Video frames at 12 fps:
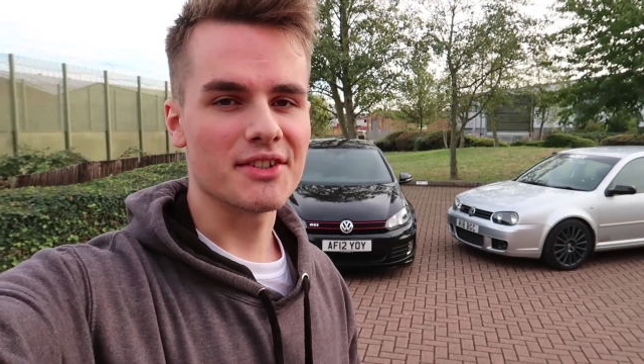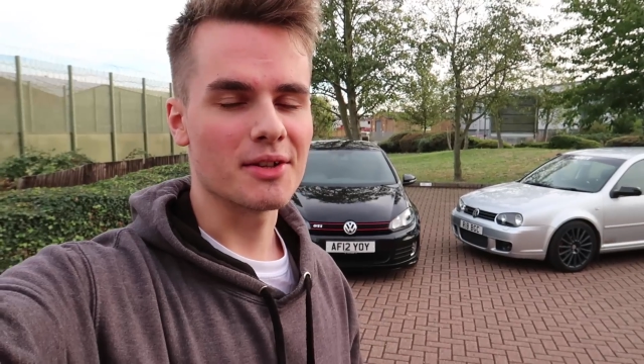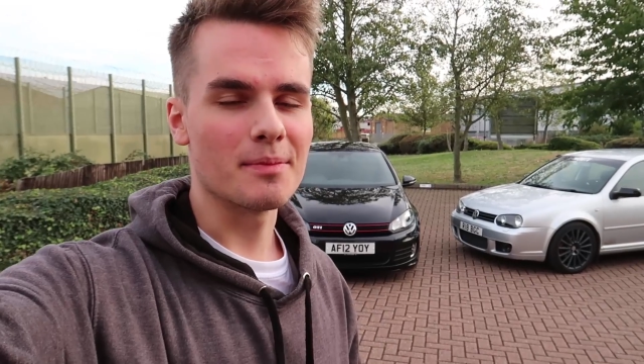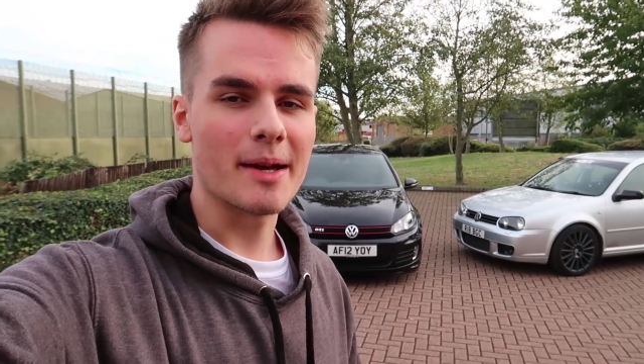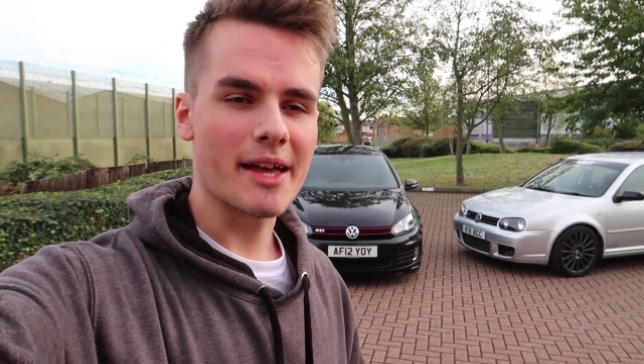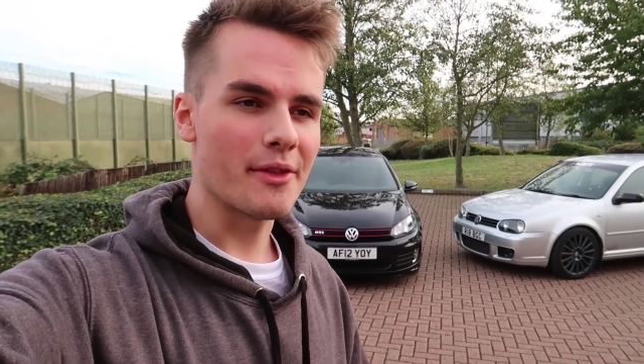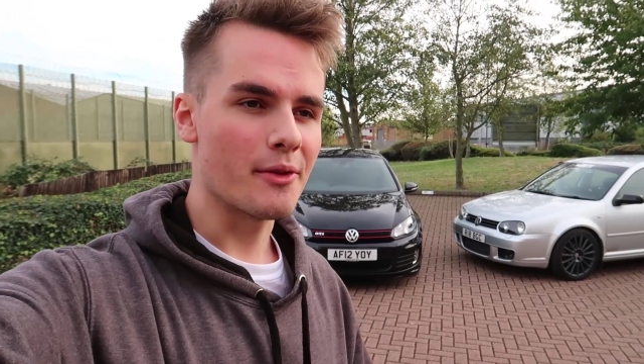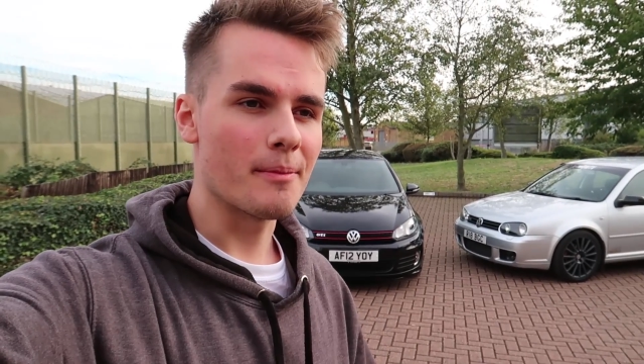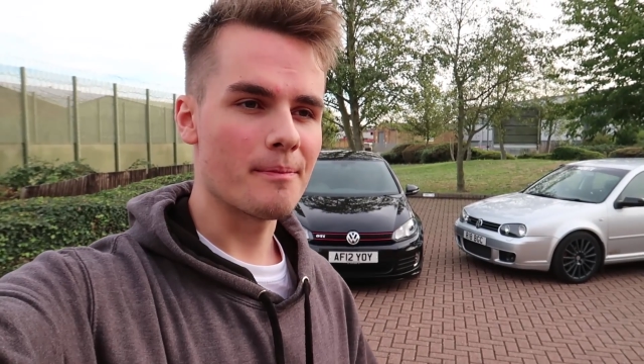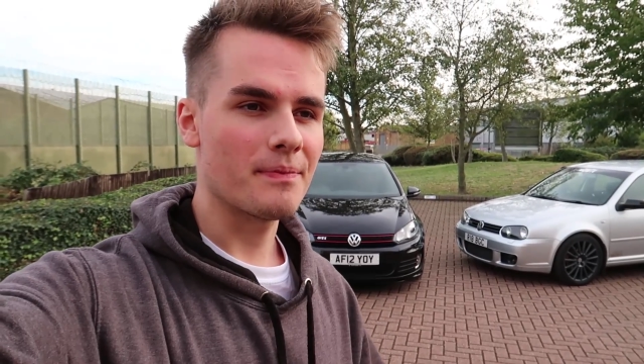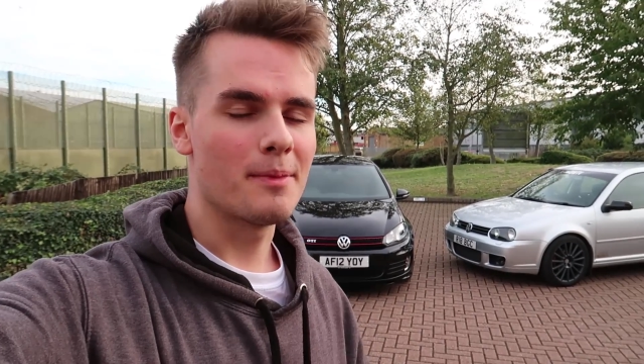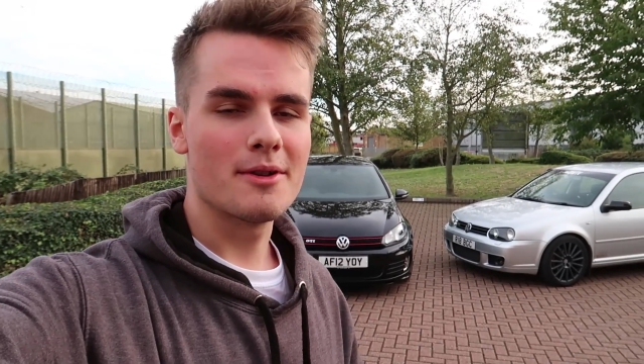to compare
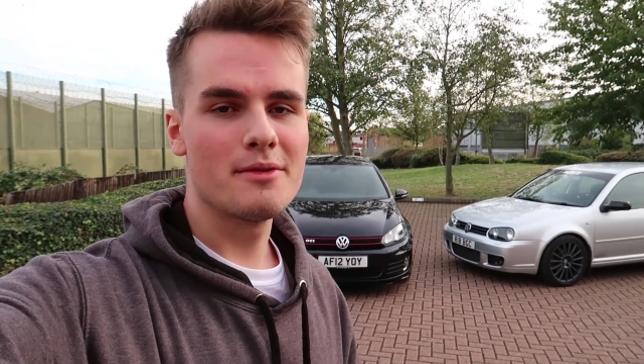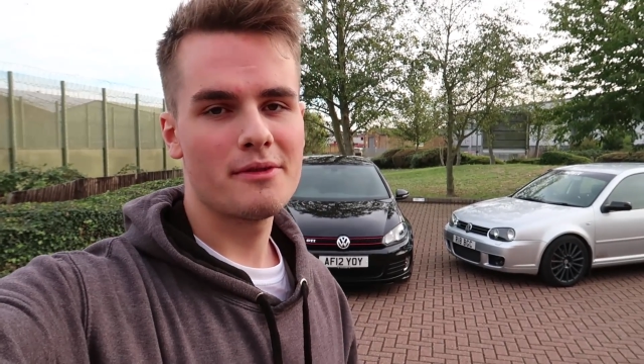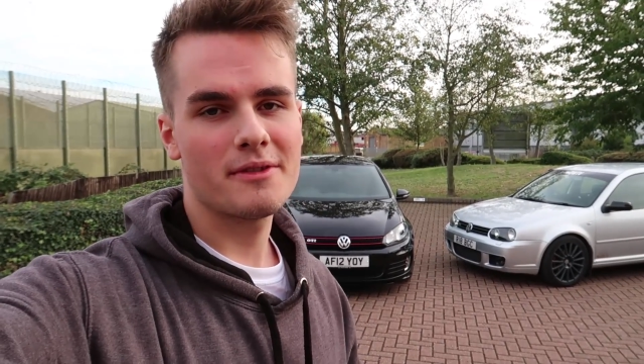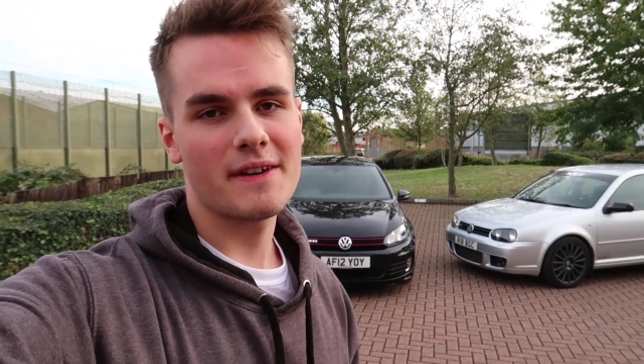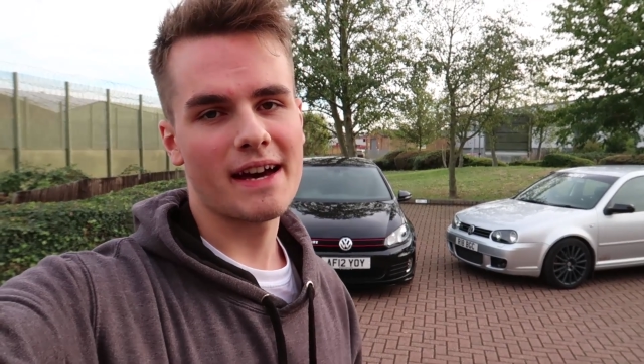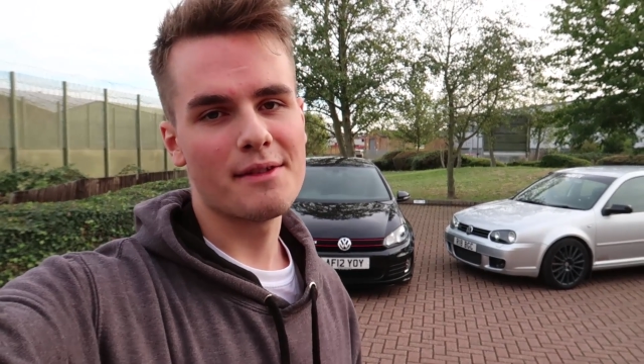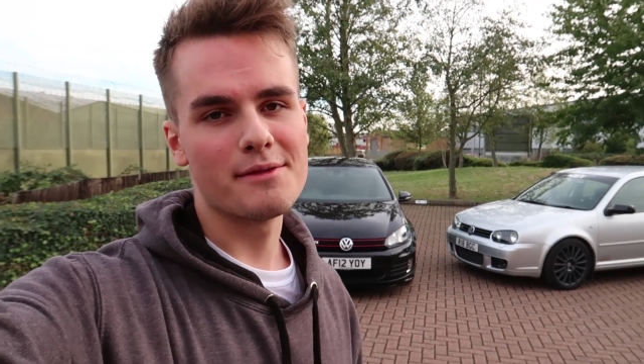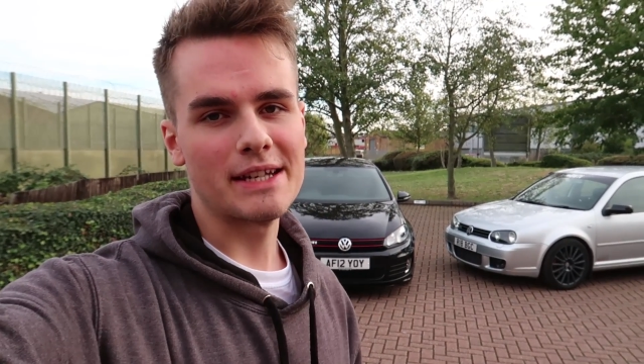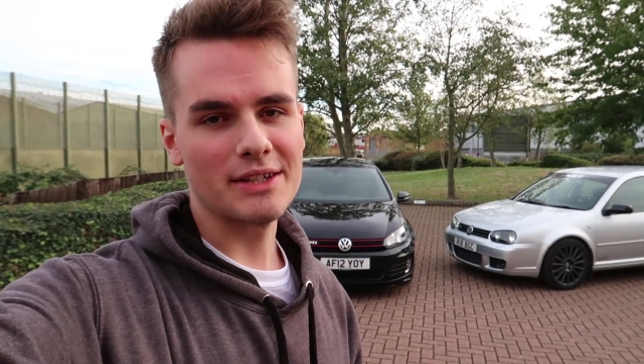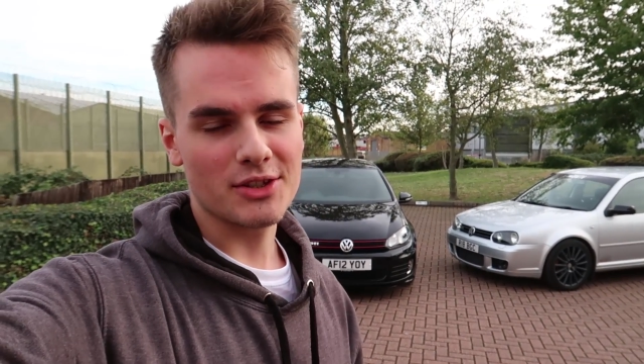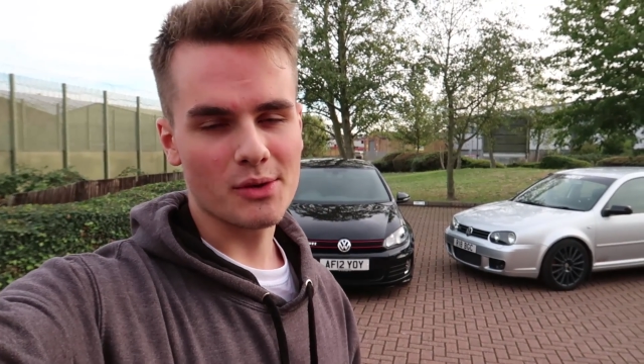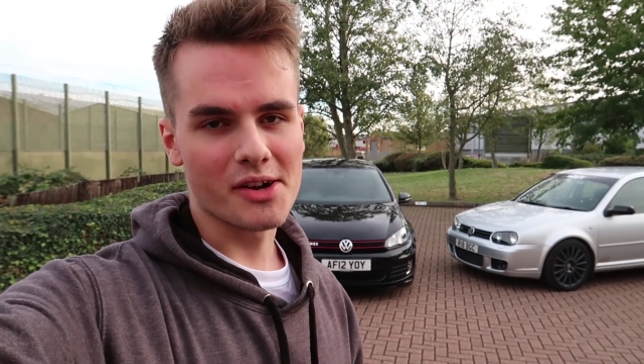them, both
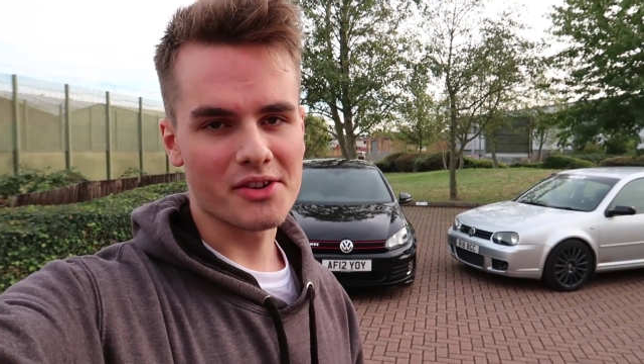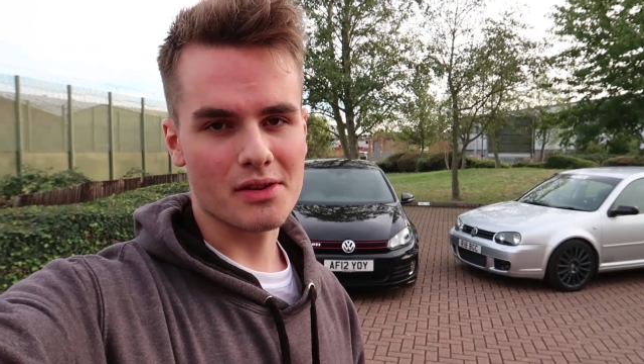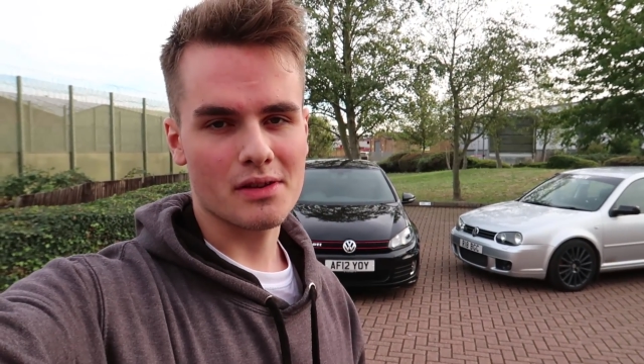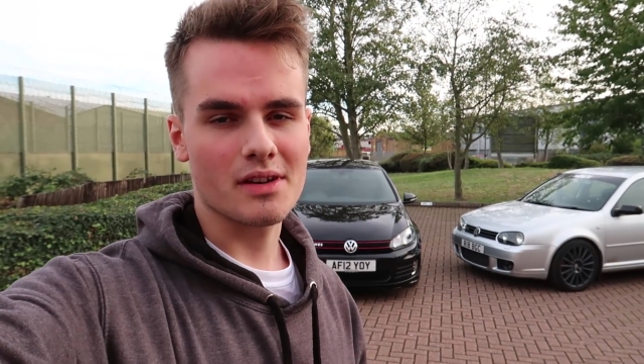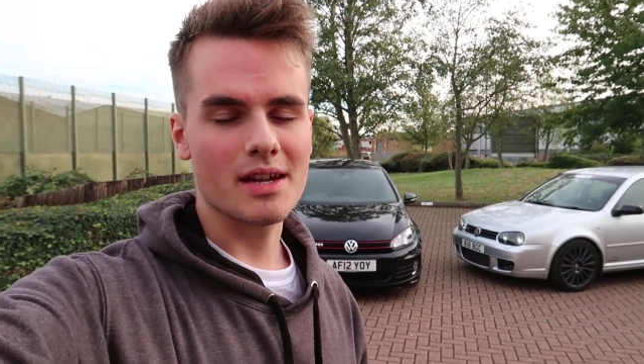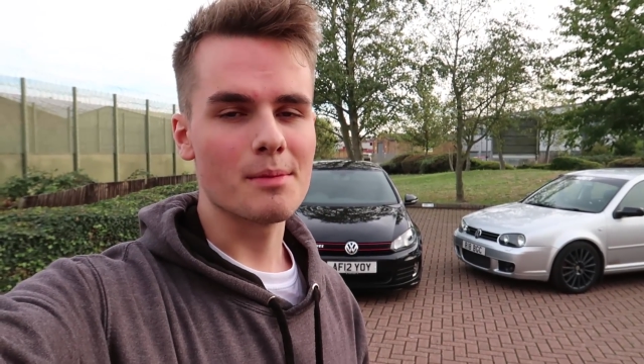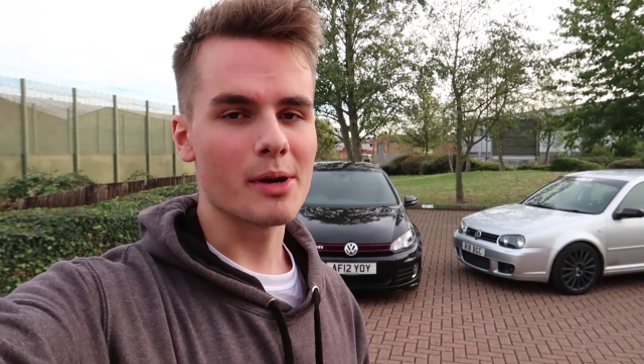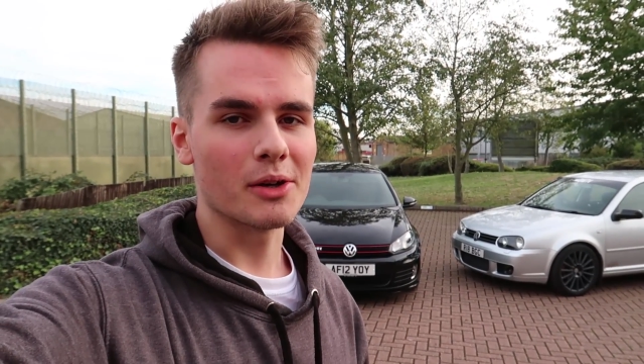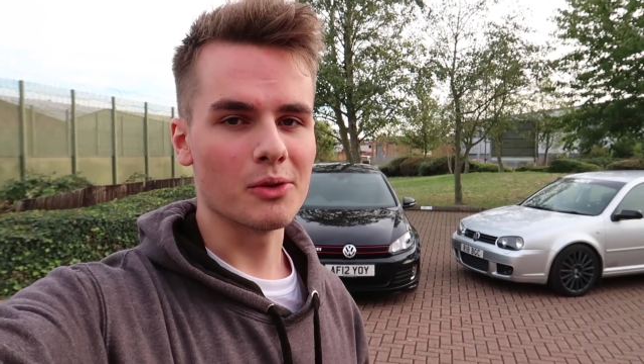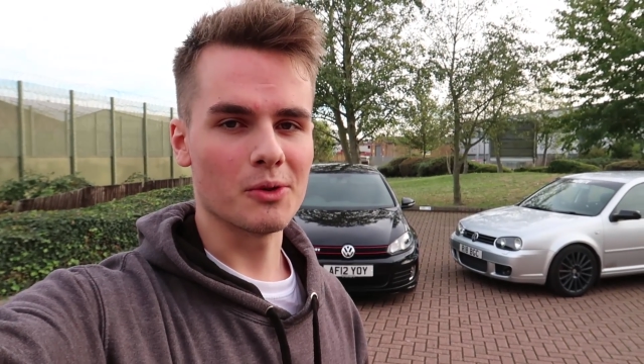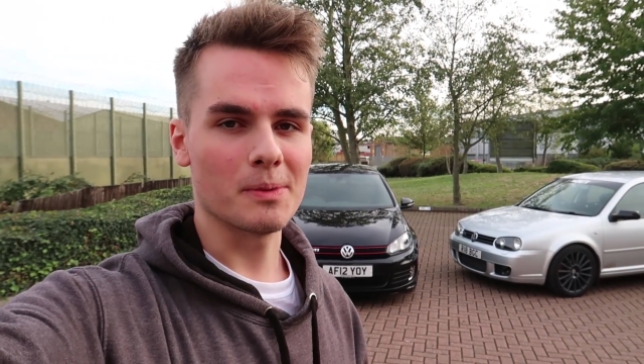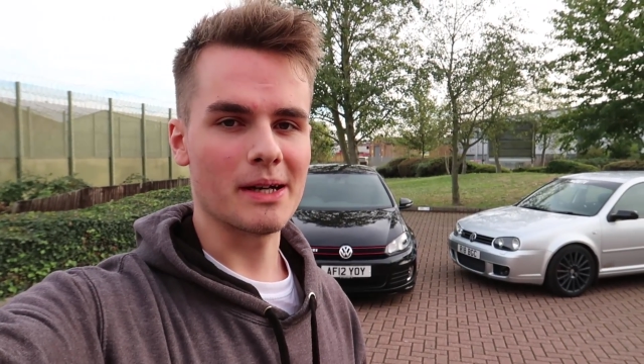having 230 brake
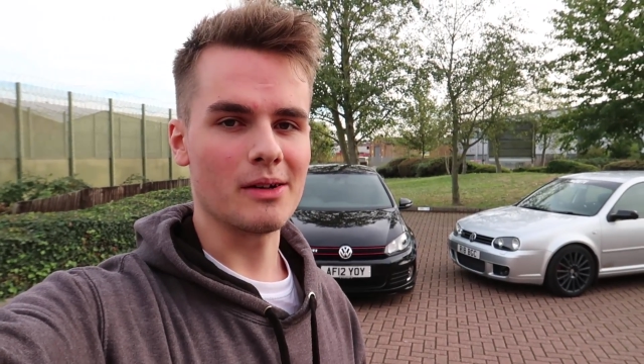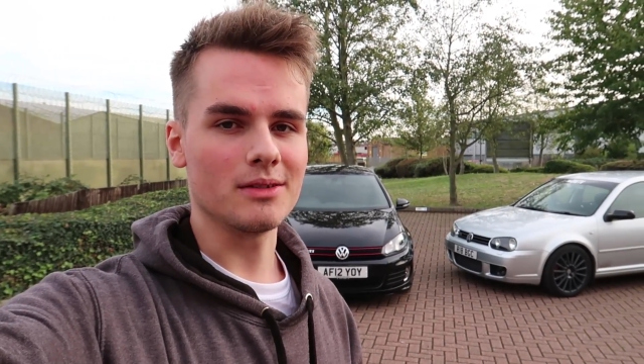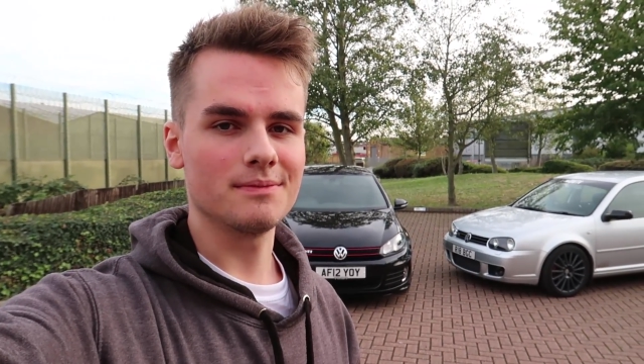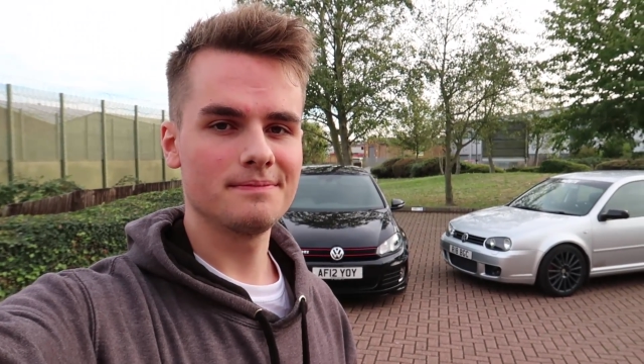horsepower,